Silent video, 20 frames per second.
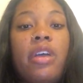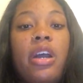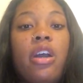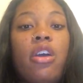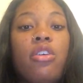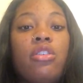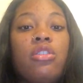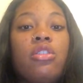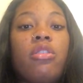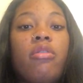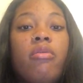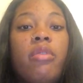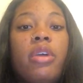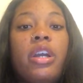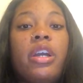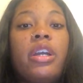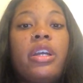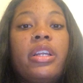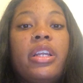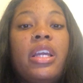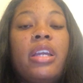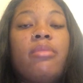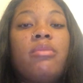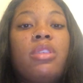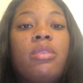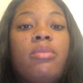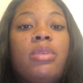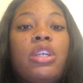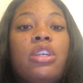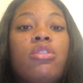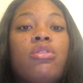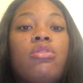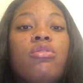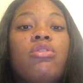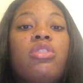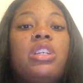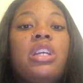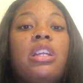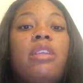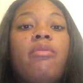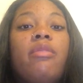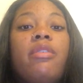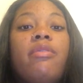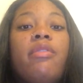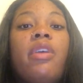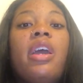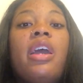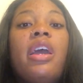I also want her name to be associated with